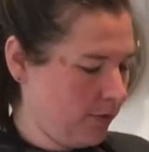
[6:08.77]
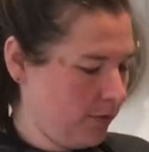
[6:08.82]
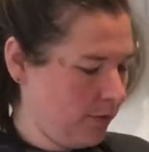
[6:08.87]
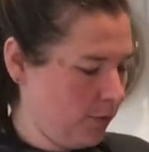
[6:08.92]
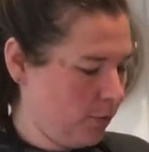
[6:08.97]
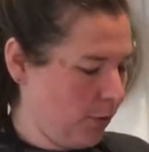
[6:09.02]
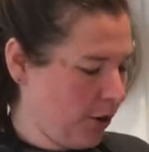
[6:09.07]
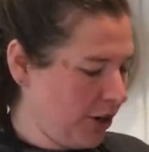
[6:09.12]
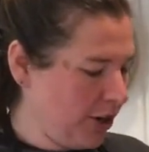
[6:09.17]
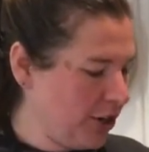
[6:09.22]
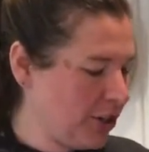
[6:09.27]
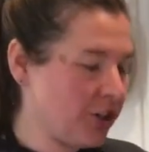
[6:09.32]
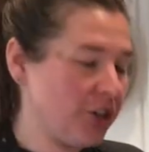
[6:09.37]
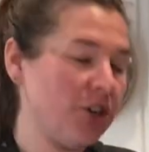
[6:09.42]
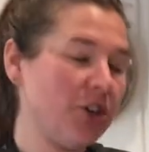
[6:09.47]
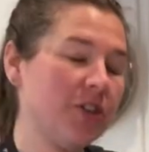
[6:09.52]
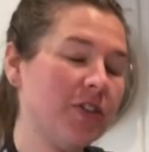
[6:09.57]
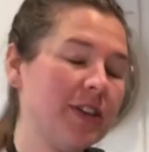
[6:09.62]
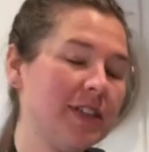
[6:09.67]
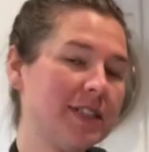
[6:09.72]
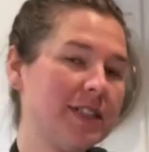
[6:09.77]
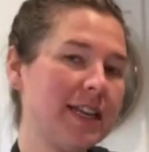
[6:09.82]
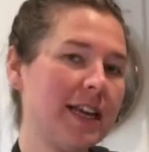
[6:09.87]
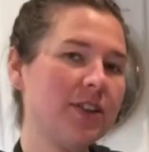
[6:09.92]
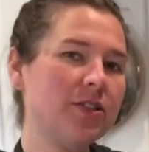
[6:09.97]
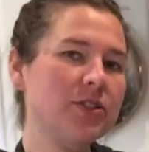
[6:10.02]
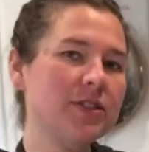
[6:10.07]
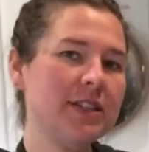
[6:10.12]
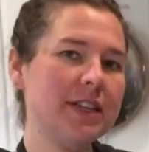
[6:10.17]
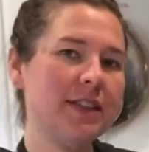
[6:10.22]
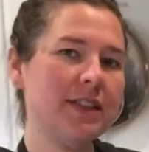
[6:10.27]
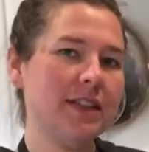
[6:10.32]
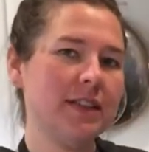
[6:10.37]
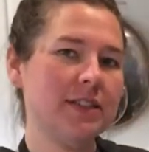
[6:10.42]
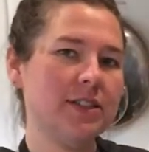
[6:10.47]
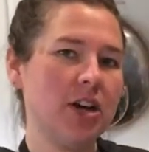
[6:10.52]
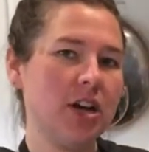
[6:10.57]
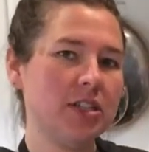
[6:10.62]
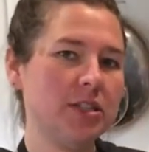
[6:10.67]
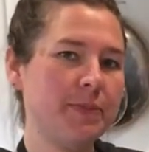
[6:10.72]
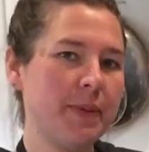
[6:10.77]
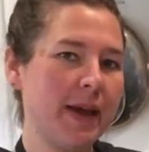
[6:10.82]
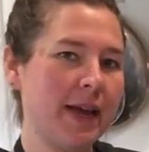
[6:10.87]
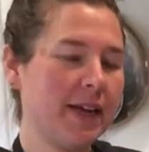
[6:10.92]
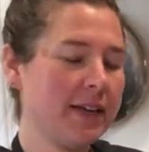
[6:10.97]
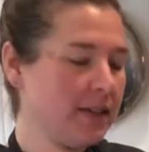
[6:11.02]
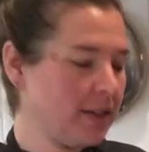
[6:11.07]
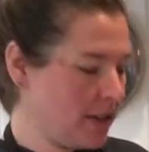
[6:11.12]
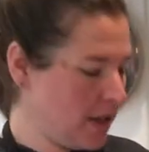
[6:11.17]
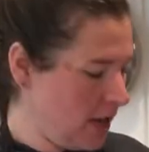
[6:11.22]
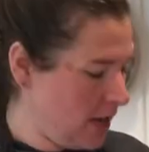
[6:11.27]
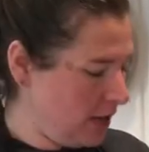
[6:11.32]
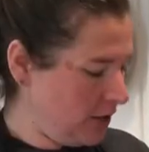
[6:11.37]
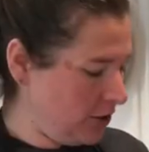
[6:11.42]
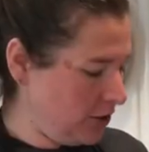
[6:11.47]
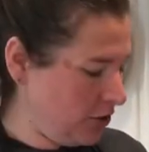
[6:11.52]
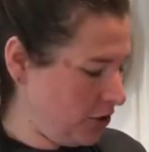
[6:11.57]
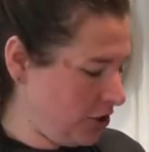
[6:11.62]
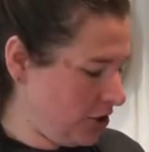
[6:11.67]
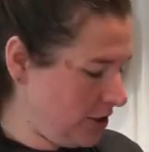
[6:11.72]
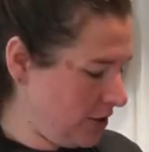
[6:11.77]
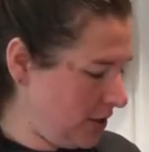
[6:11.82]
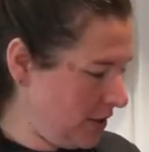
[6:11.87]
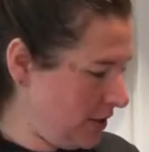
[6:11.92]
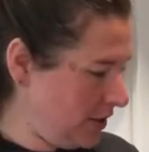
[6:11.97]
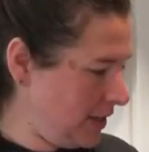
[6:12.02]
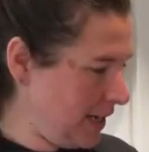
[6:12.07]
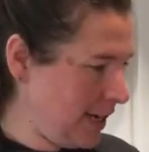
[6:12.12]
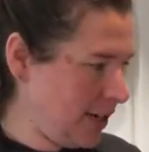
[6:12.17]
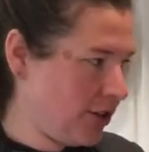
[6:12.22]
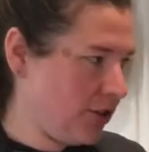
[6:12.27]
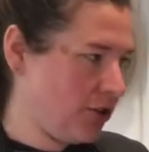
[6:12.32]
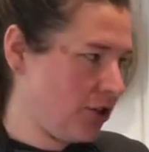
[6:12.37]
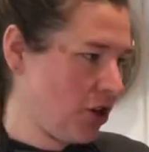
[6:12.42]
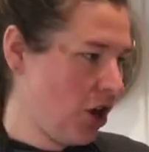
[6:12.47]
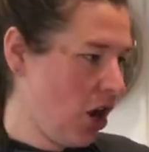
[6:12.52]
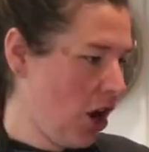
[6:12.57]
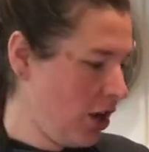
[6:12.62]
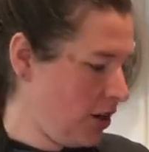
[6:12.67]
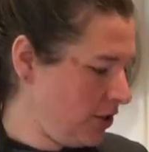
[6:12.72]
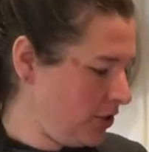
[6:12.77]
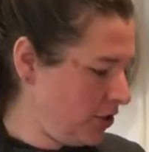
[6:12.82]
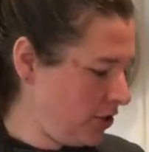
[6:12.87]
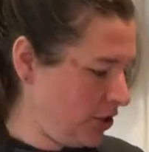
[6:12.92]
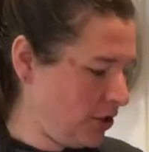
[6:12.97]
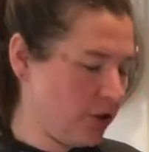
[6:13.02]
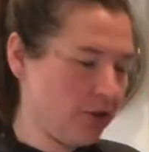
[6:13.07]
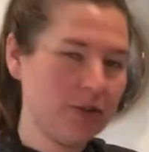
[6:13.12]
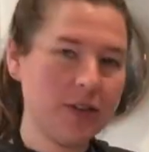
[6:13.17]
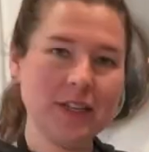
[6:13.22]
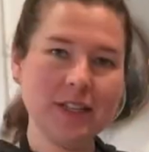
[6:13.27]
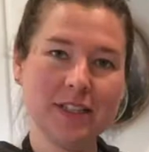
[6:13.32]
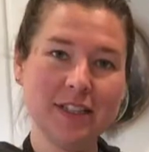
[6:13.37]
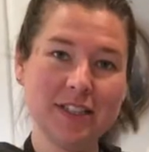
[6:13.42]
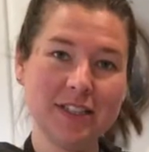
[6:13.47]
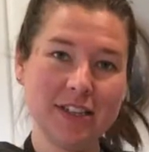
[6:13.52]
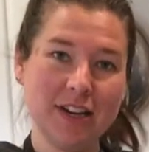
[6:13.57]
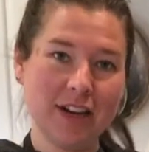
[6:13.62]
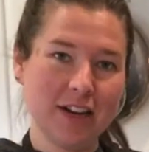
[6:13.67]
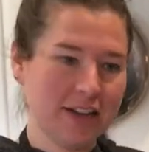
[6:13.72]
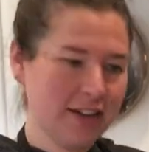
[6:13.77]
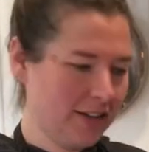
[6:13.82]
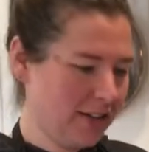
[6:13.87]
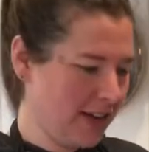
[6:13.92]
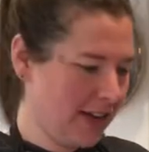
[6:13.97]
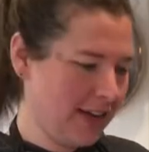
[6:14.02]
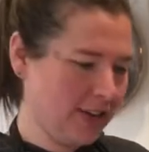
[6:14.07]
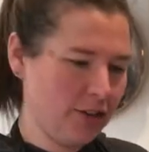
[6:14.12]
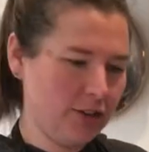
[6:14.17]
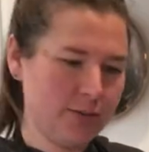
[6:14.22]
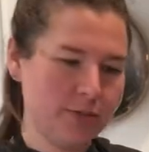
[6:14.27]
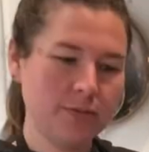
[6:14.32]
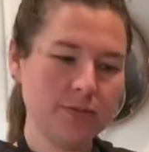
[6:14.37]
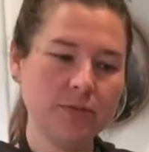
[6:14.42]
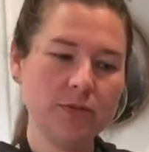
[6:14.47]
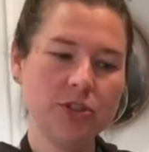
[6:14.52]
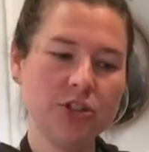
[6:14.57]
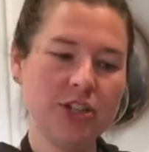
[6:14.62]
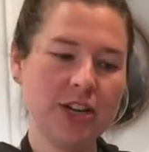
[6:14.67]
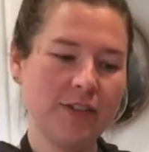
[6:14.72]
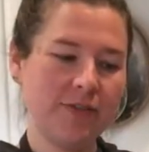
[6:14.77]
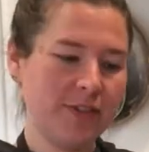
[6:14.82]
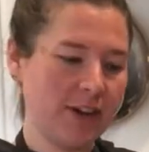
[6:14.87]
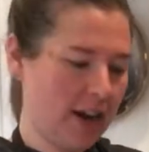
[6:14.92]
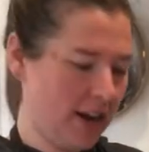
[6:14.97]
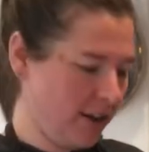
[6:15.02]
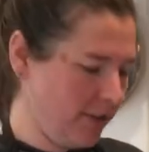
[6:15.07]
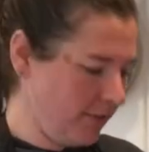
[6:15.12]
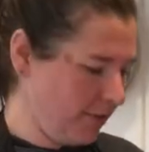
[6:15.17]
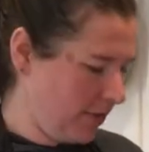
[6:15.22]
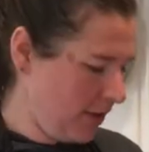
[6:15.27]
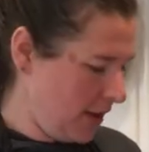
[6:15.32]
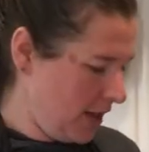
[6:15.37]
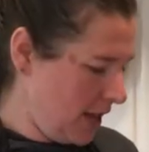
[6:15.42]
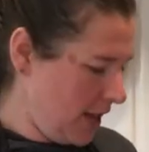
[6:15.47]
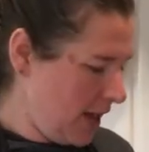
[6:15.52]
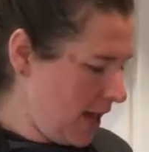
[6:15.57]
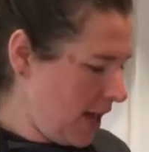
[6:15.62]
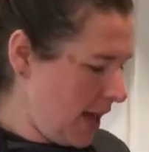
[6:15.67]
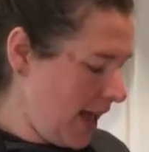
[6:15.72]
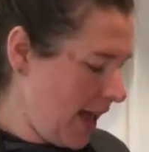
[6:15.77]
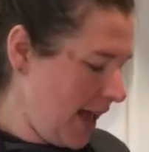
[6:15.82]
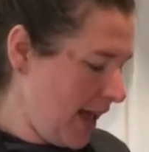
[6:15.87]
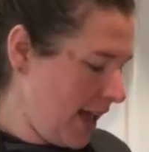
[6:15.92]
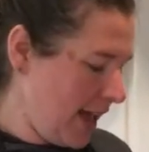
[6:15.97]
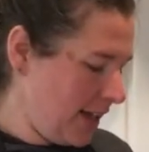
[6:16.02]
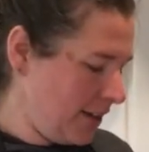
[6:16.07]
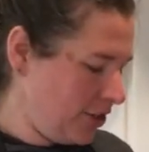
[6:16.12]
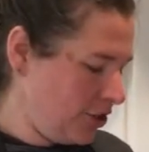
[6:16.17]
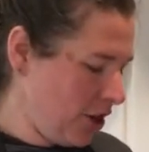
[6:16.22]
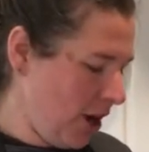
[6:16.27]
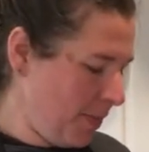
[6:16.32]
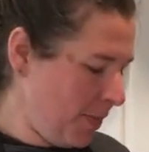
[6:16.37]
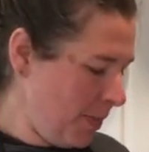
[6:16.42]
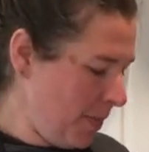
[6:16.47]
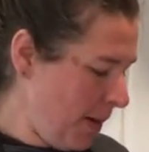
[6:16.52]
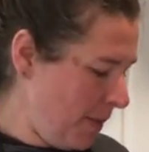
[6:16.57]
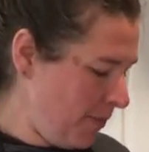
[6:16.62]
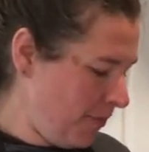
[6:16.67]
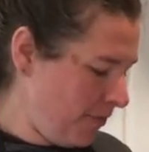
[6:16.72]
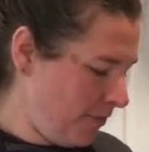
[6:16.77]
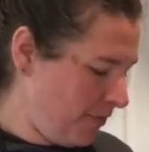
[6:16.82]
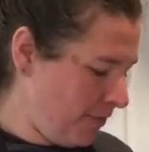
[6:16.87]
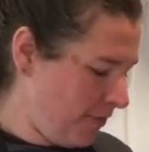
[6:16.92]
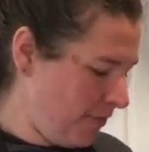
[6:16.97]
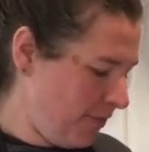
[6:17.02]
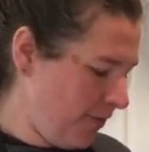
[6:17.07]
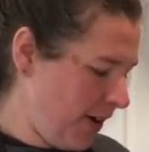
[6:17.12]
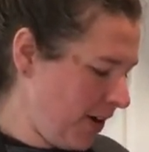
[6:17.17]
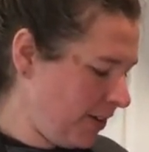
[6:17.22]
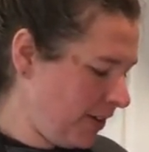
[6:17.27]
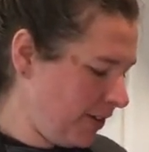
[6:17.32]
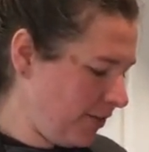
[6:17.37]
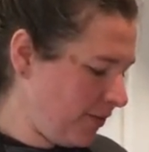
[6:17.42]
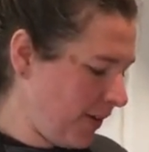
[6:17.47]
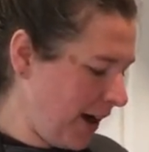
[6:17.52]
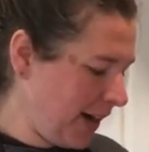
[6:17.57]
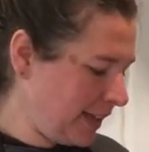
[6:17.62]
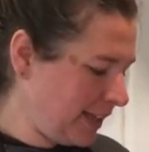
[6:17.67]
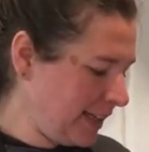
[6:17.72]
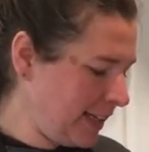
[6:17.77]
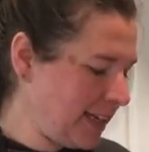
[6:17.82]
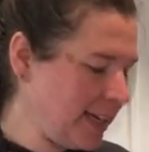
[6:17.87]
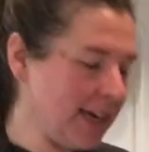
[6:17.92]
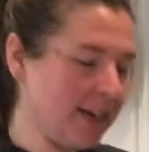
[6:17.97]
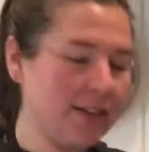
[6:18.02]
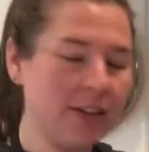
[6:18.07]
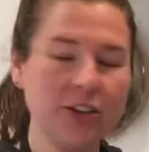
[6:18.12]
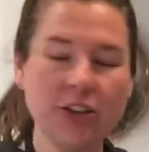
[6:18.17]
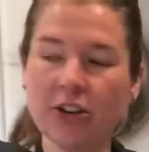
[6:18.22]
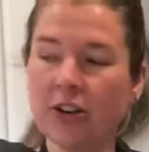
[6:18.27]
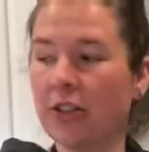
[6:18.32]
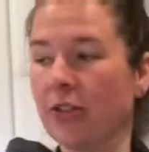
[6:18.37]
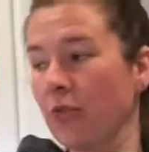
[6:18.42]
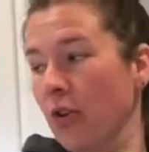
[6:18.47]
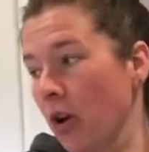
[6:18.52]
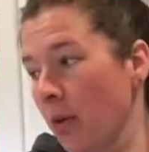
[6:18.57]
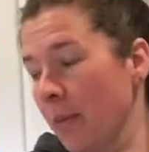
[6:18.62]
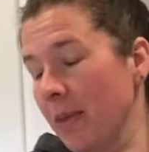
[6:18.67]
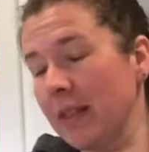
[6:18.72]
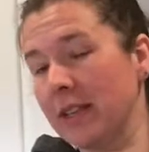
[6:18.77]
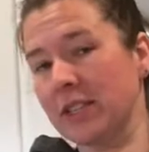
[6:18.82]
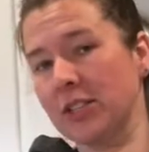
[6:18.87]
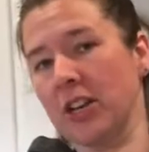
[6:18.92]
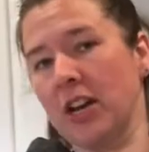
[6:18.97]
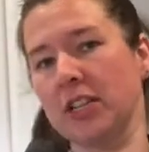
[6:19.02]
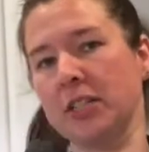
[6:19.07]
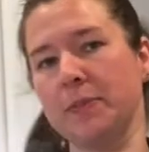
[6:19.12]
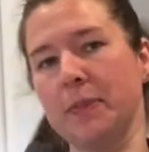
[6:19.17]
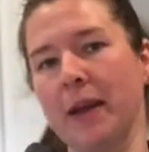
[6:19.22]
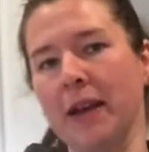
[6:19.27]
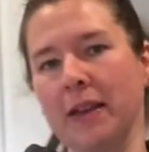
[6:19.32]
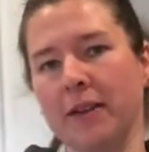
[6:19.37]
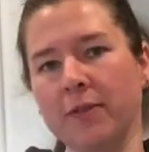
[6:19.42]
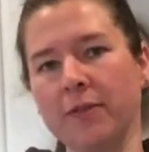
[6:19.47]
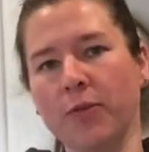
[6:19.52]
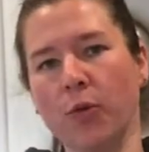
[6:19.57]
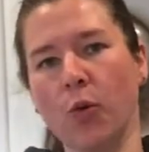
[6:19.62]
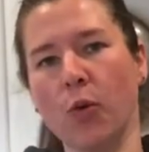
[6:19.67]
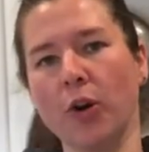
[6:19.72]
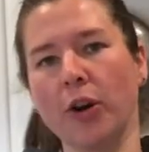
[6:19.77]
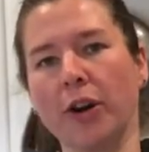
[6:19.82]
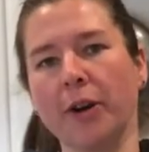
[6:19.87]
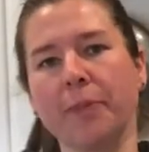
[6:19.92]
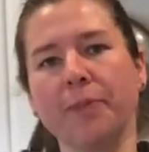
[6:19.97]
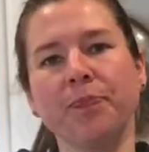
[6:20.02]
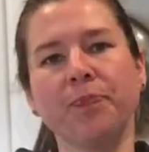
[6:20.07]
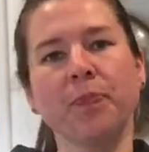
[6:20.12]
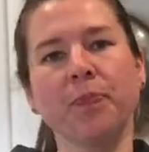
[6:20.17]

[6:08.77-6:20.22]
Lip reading: we're going to cook these nettles in the saucepan. So just take your tongs so you don't get stung and your chef knife. Chop them up fairly finely, and then you're going to throw them in the saucepan for